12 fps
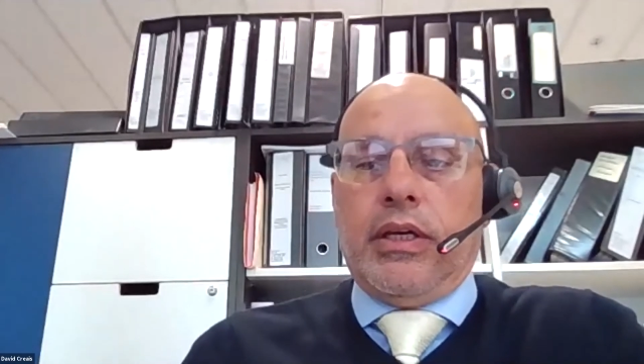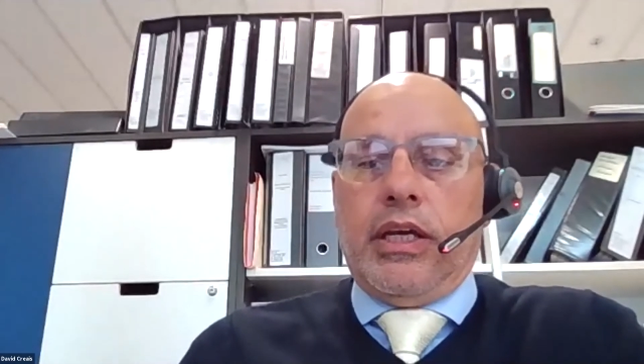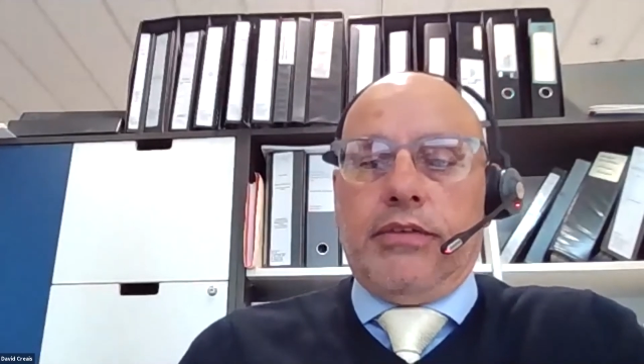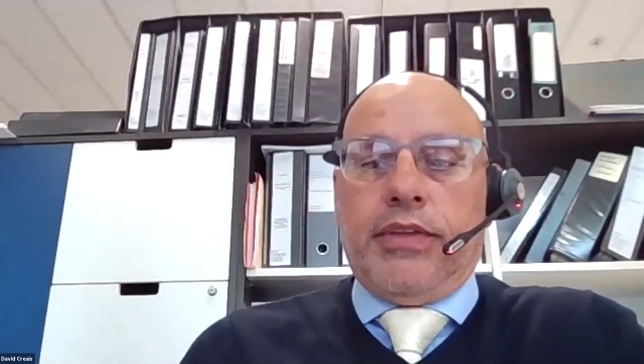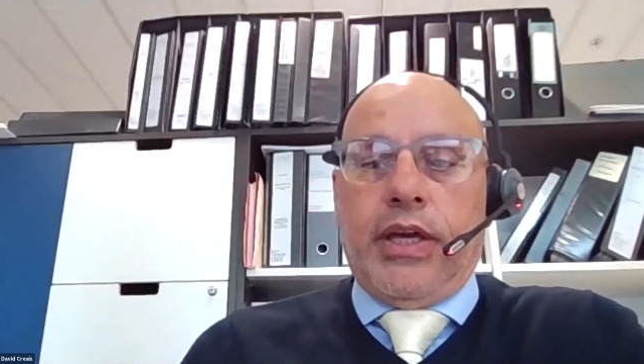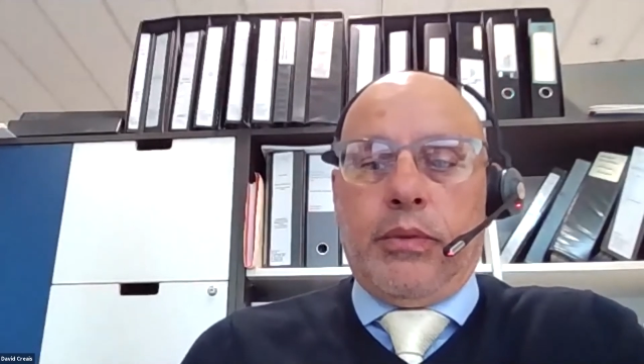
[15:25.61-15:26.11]

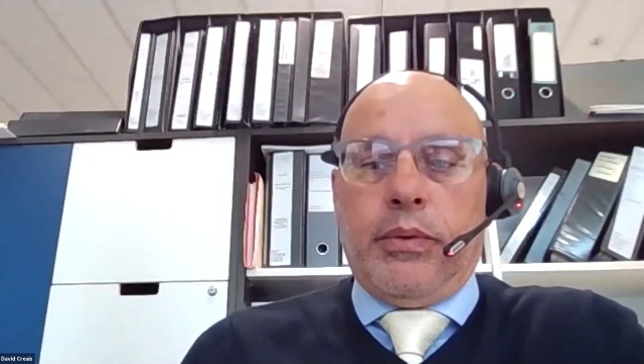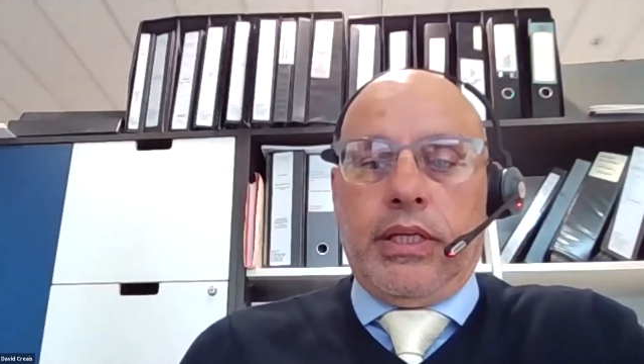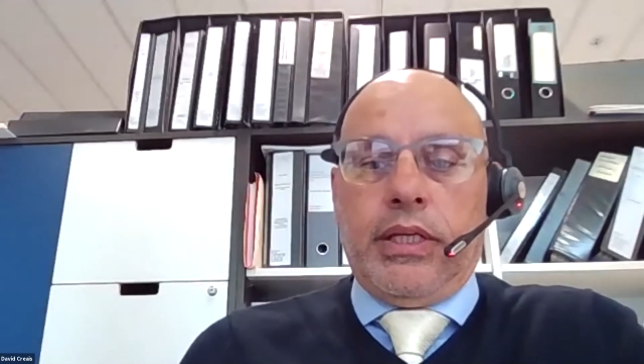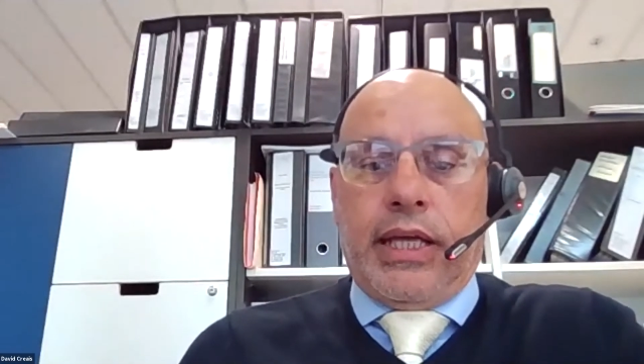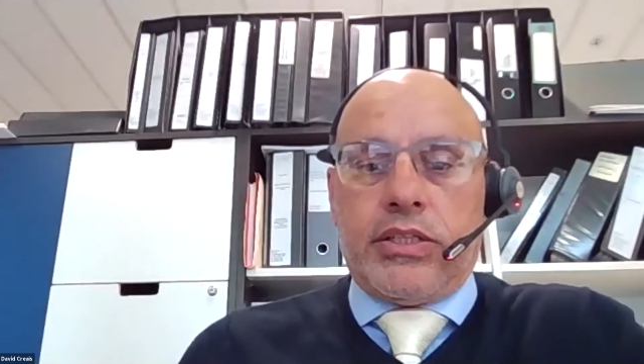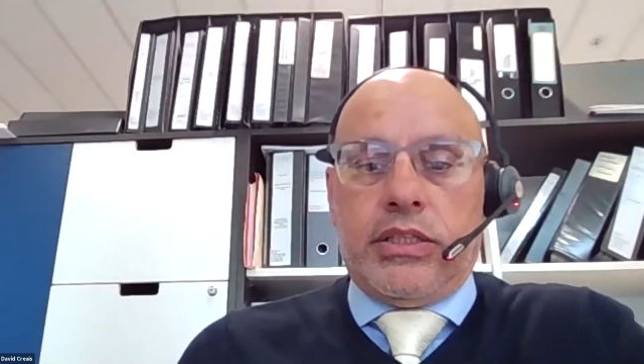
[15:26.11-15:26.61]
Even though we
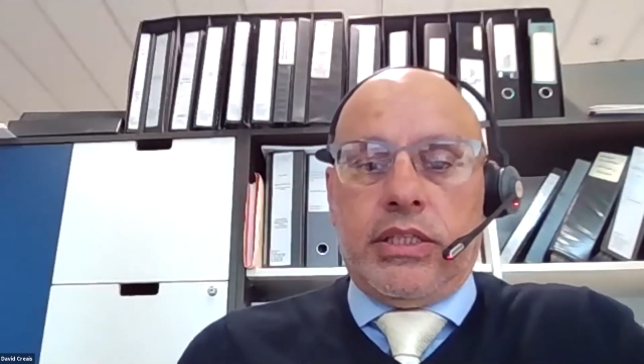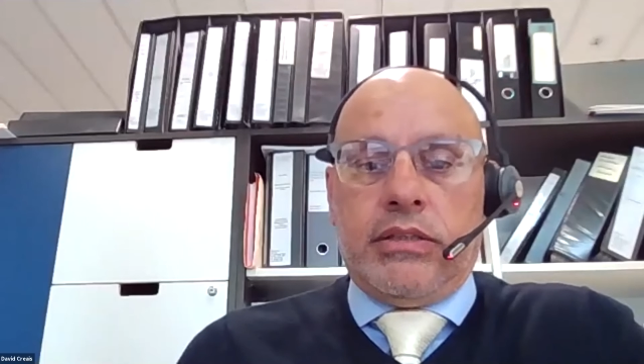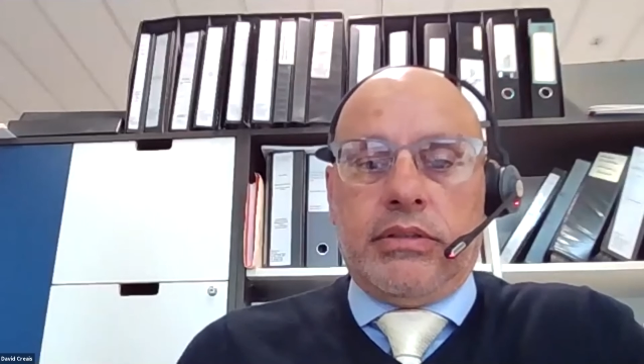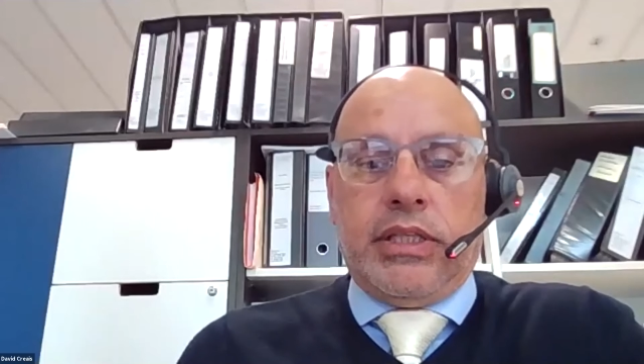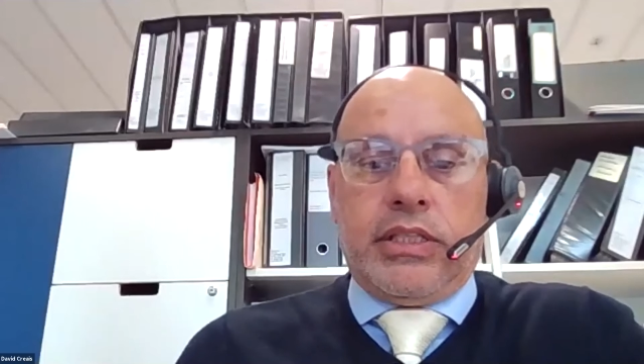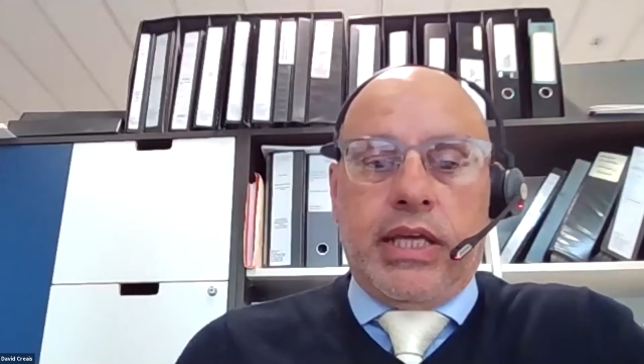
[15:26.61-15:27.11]
didn't actually
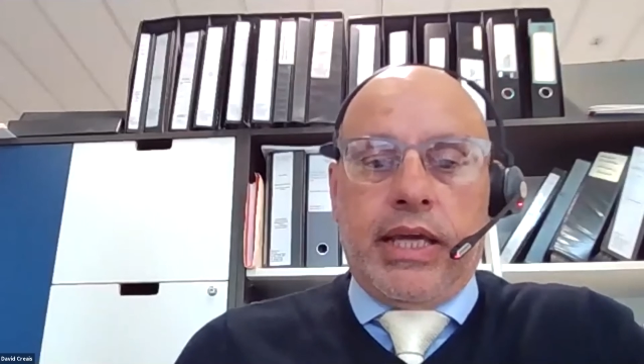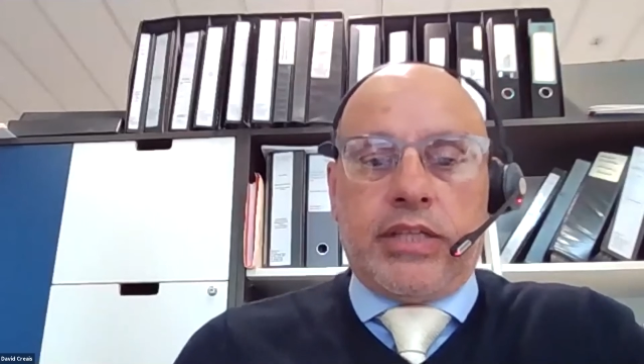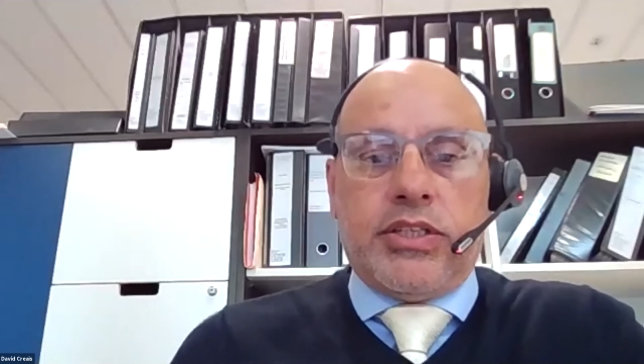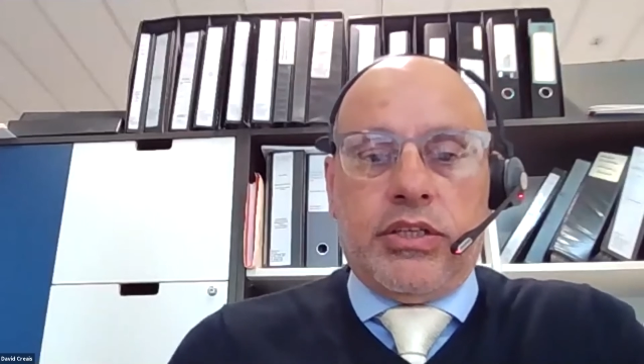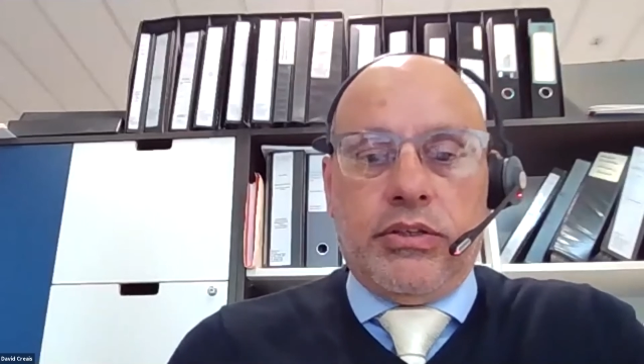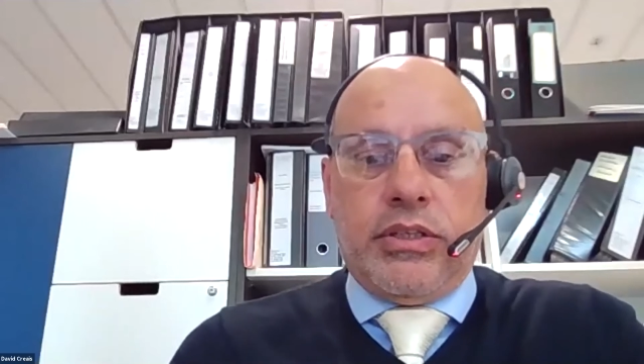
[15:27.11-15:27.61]
get to
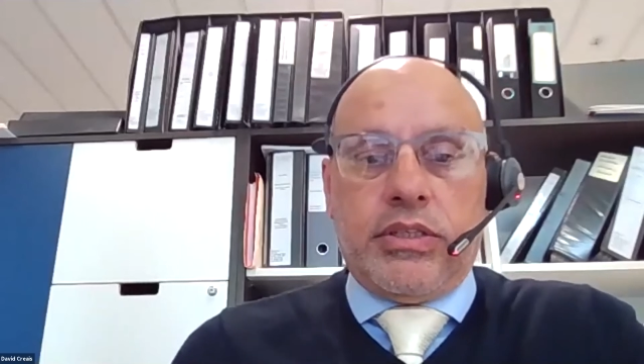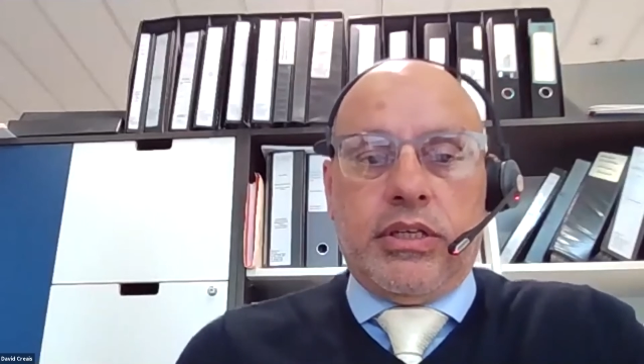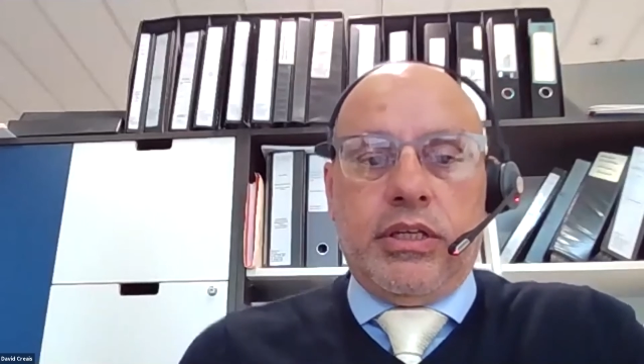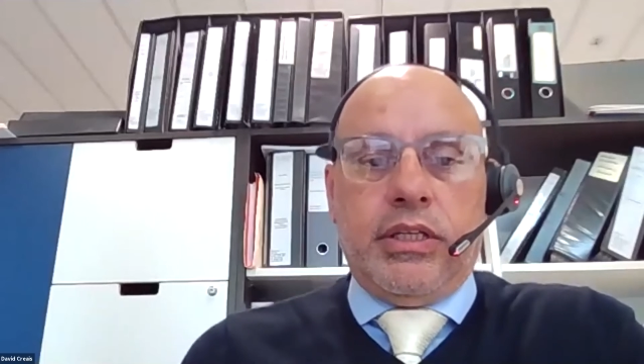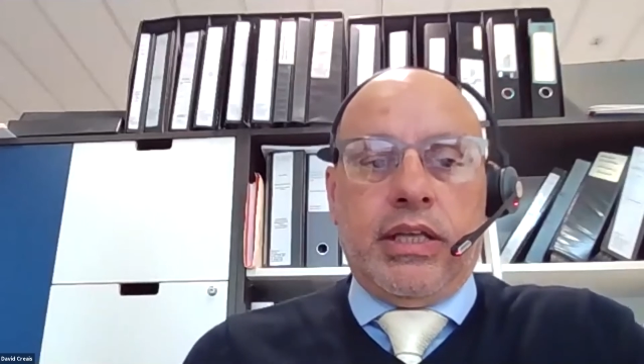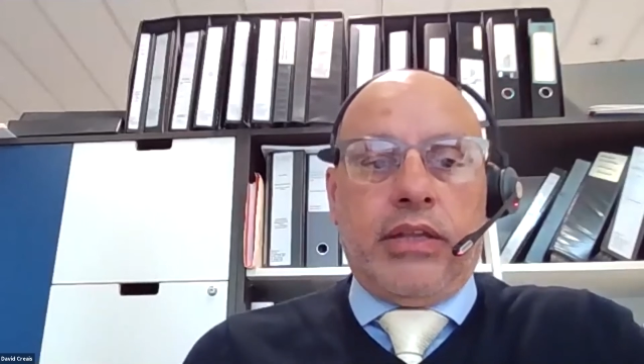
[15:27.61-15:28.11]
execute a
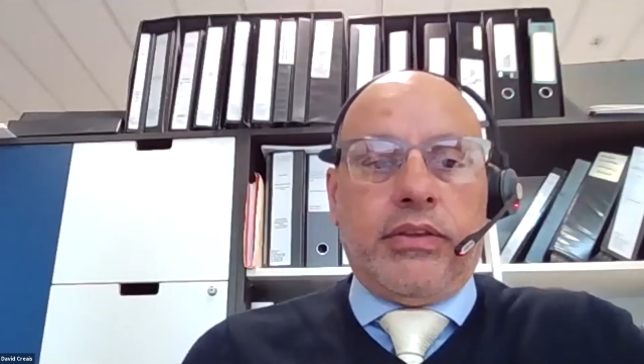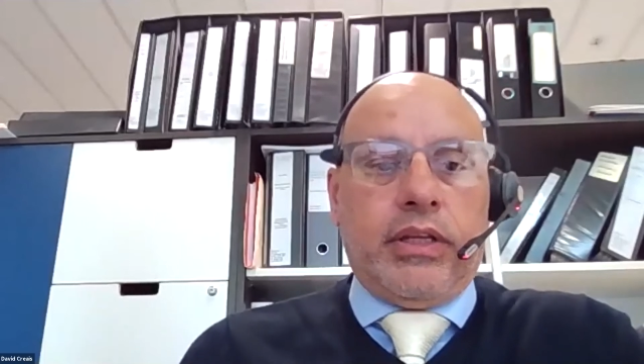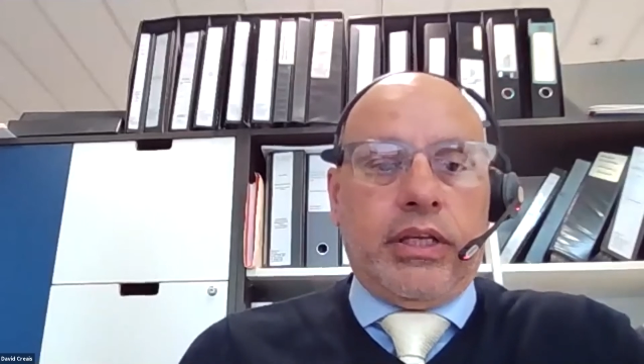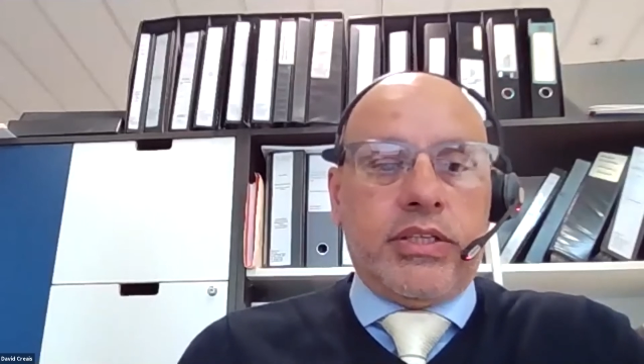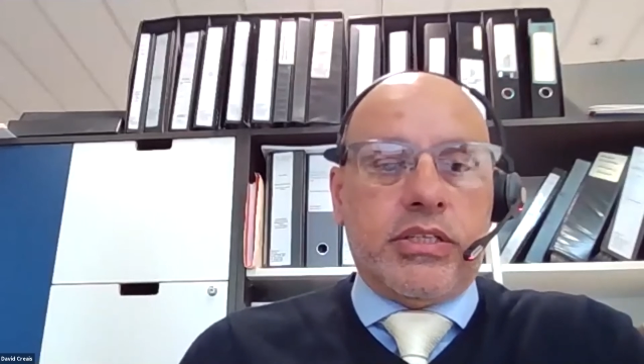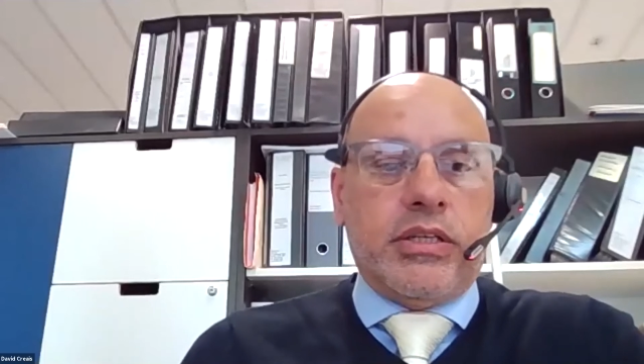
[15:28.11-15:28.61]
deed,
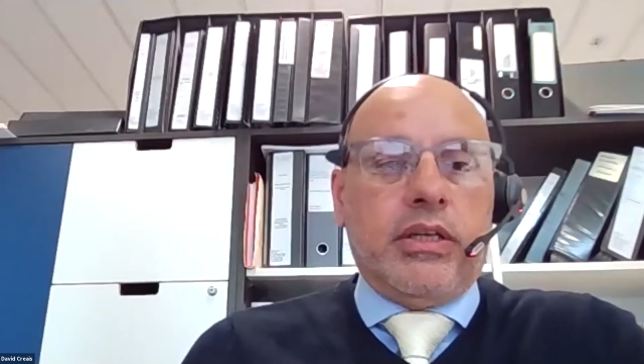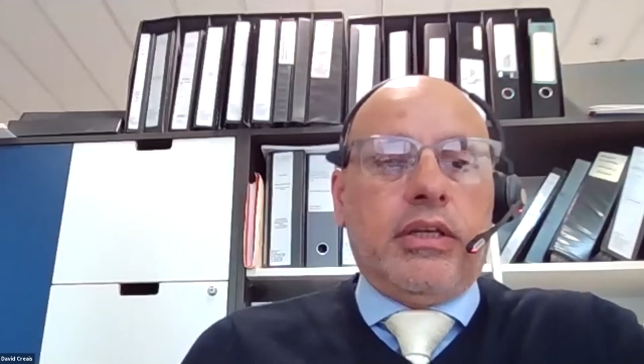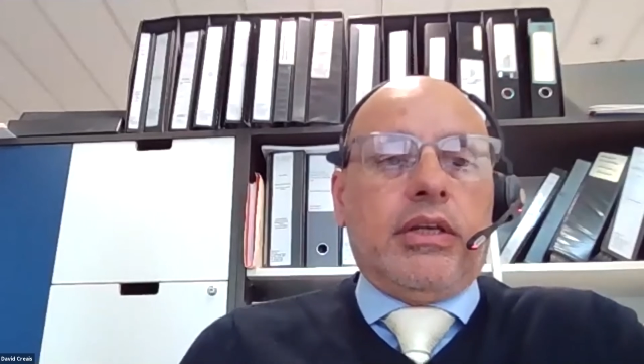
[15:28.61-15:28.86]
nonetheless,